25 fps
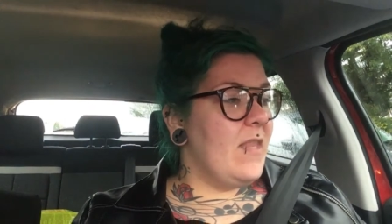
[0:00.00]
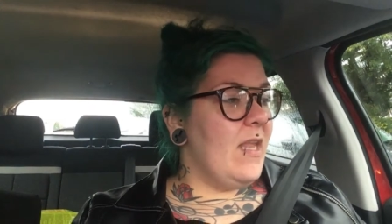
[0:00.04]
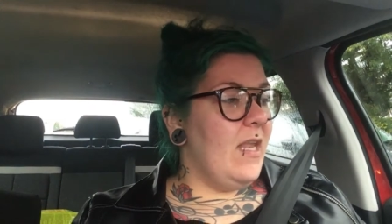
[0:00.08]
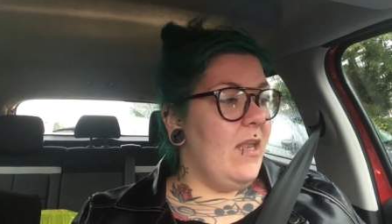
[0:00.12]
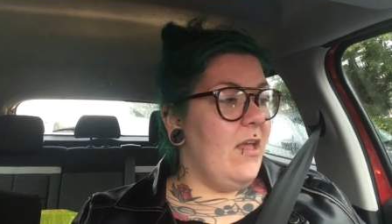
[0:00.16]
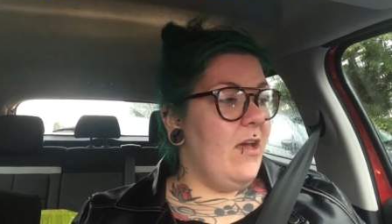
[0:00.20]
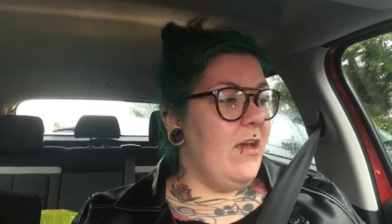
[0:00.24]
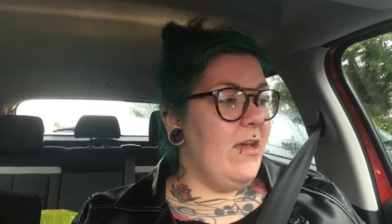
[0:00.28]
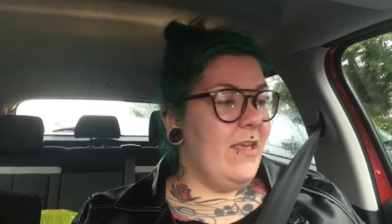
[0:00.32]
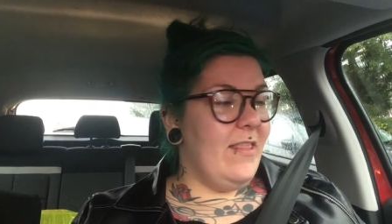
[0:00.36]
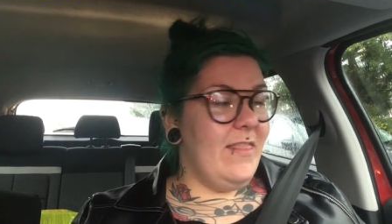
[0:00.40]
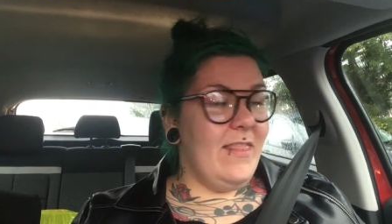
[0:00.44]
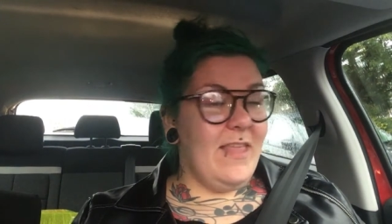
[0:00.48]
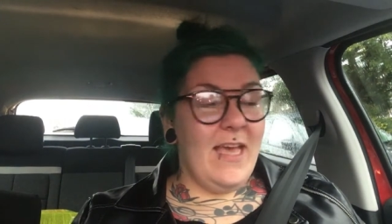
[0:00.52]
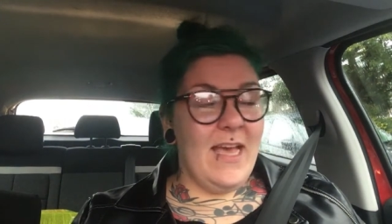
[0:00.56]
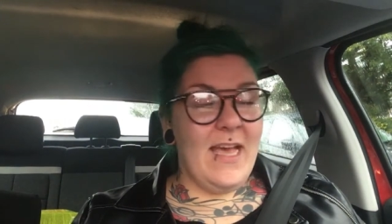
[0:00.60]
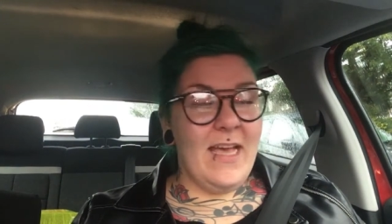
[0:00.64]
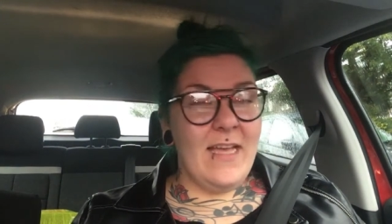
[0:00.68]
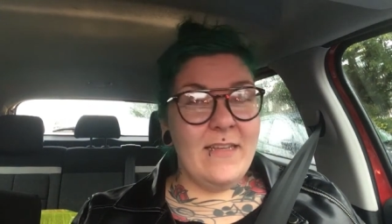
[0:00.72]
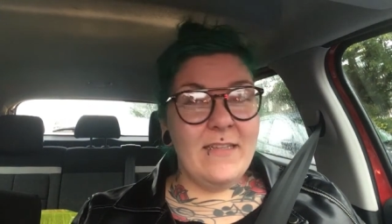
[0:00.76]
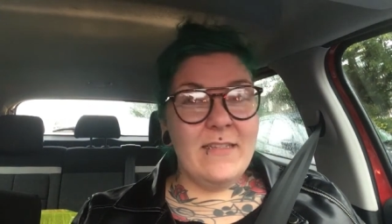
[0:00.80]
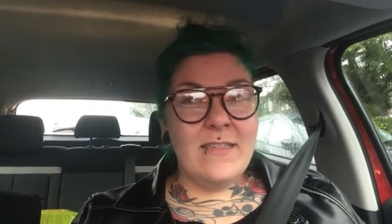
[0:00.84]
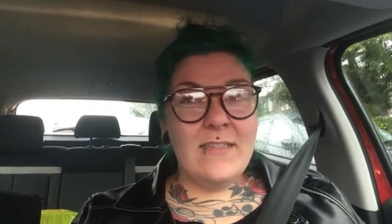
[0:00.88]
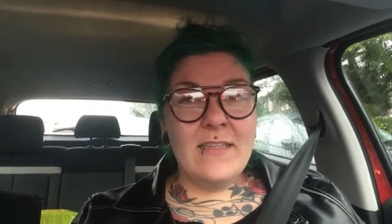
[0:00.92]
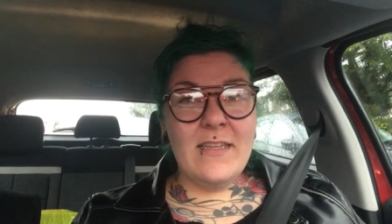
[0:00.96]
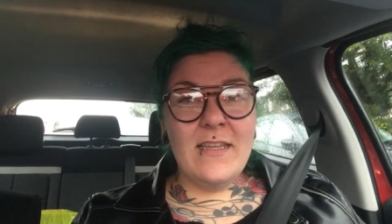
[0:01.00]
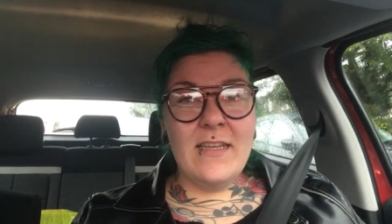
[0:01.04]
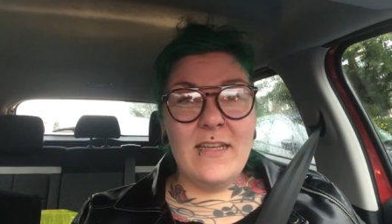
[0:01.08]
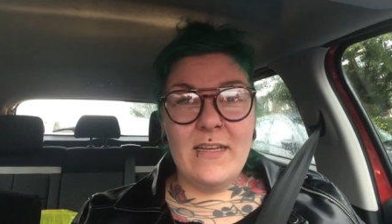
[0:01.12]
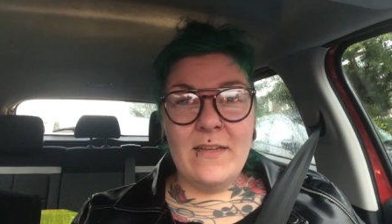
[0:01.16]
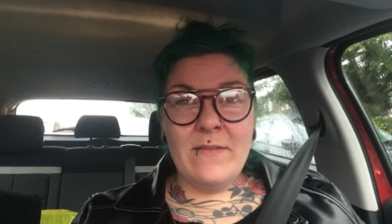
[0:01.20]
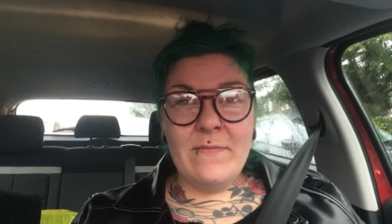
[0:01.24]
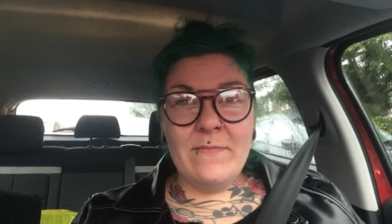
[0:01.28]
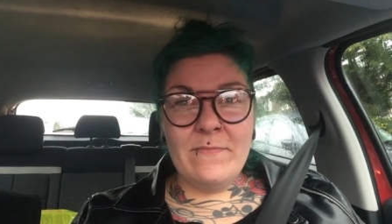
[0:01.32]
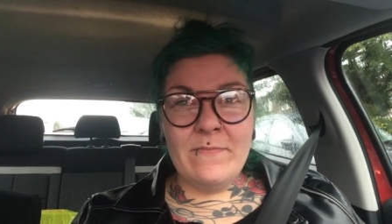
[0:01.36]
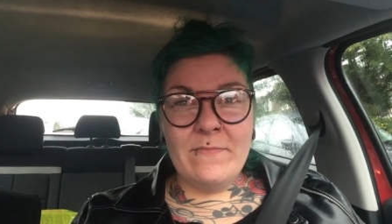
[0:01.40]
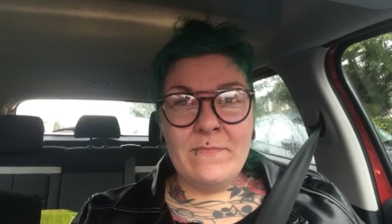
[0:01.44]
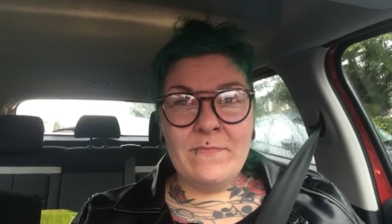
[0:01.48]
like that,
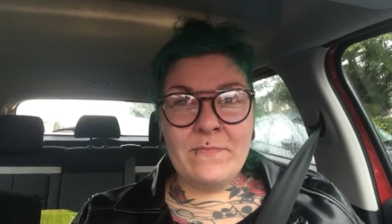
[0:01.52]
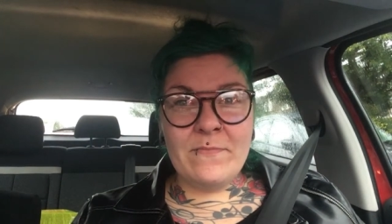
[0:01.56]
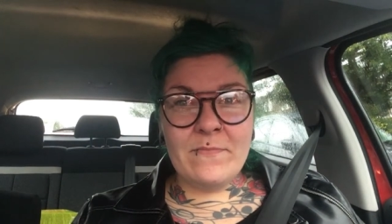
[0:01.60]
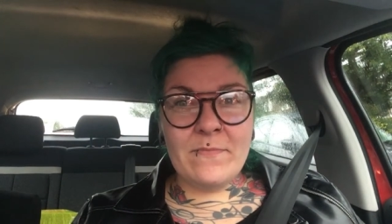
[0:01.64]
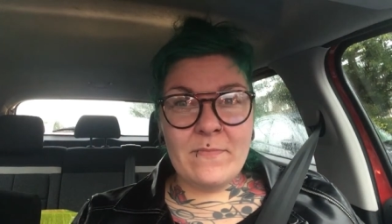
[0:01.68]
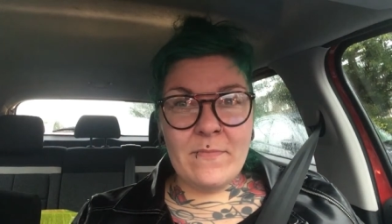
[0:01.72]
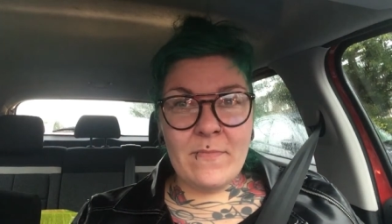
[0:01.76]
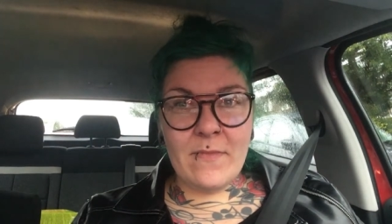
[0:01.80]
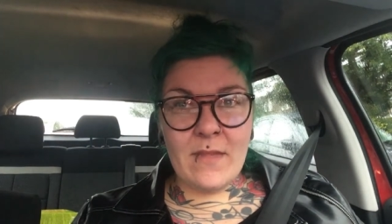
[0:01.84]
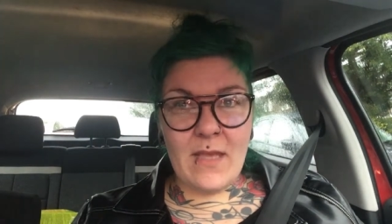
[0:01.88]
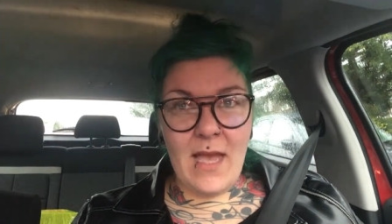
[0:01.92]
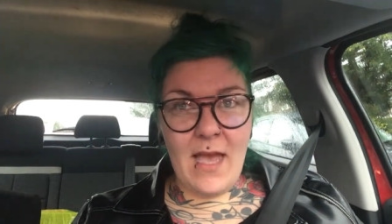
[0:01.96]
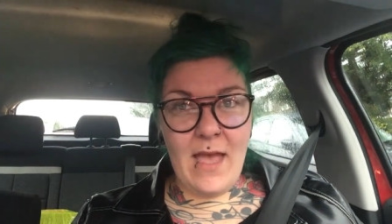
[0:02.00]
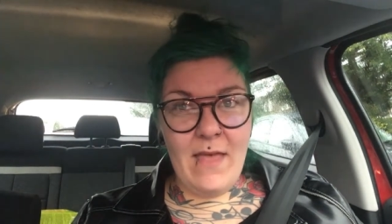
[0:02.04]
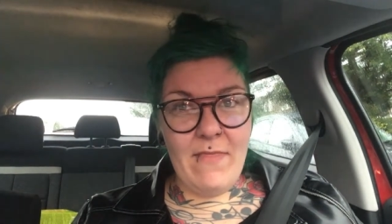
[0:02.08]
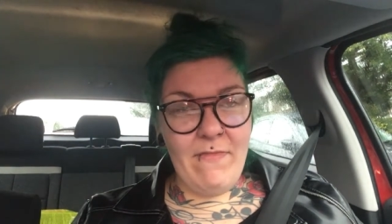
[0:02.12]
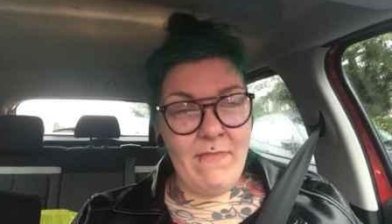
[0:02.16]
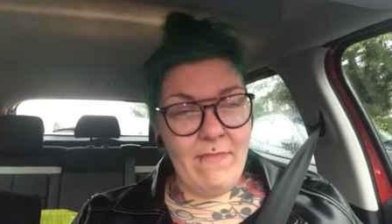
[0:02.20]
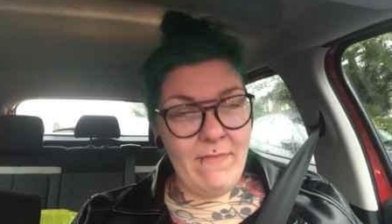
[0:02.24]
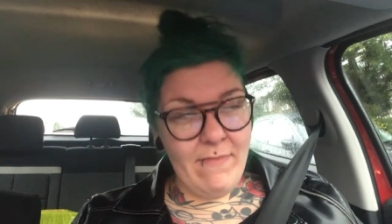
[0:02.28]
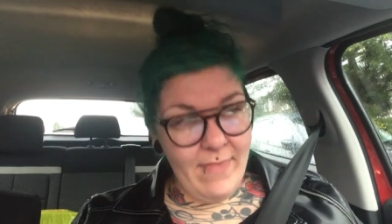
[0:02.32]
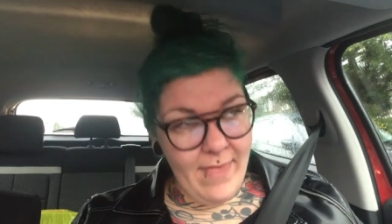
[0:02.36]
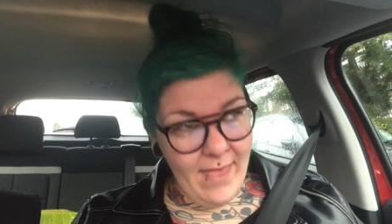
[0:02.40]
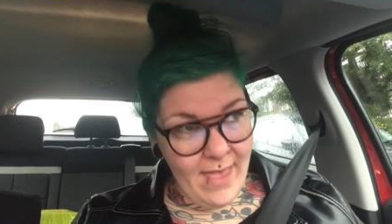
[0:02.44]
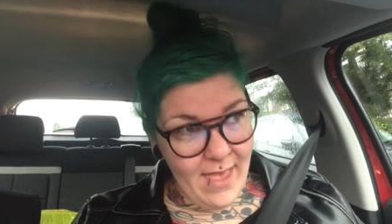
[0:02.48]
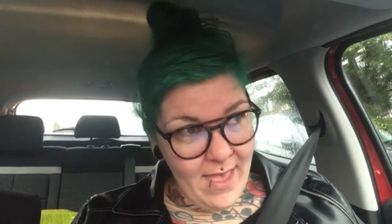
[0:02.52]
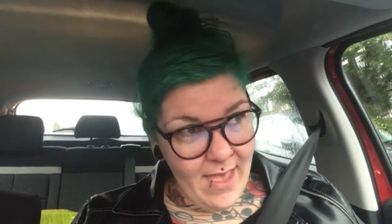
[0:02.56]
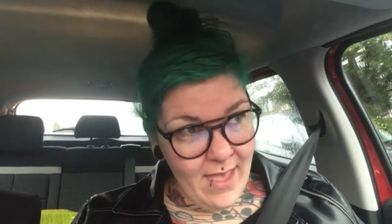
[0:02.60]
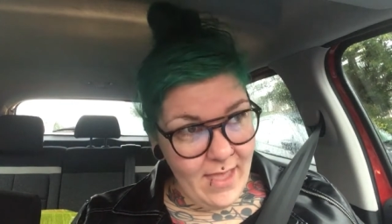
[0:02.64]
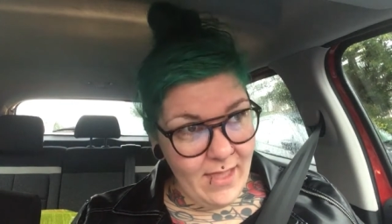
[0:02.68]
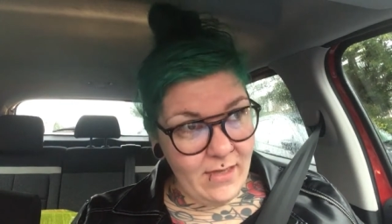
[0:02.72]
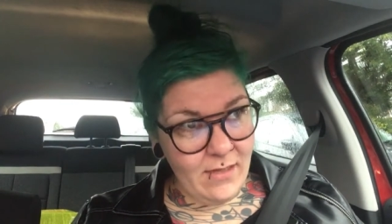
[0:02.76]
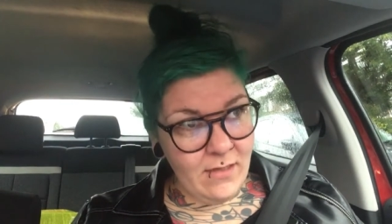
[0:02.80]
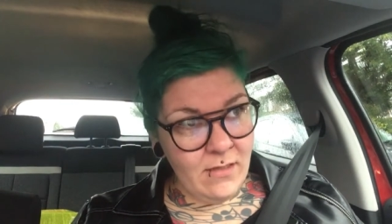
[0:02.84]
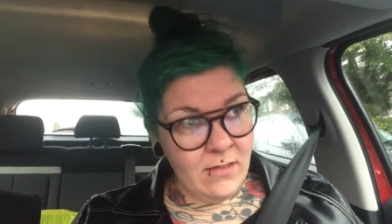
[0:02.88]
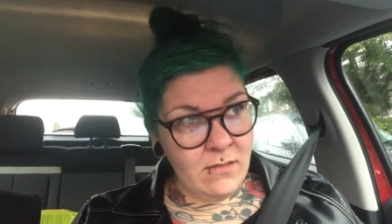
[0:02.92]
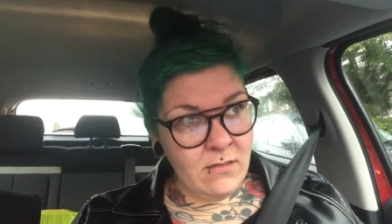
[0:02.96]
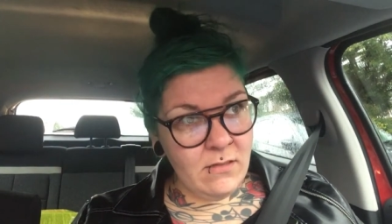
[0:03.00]
um, and
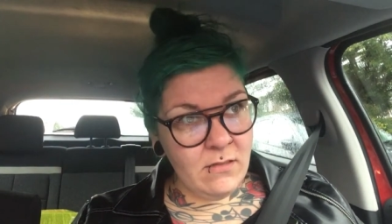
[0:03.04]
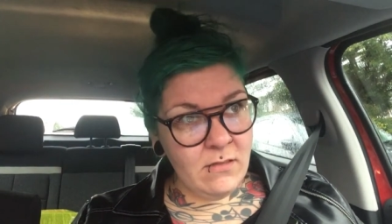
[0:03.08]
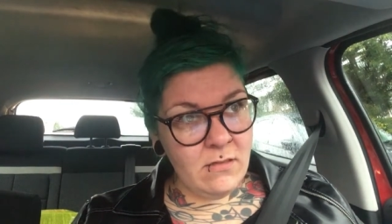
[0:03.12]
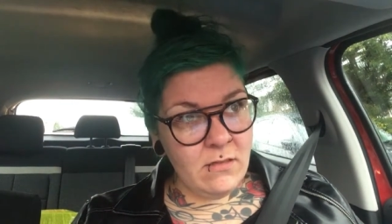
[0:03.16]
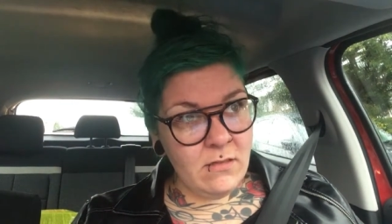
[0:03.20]
then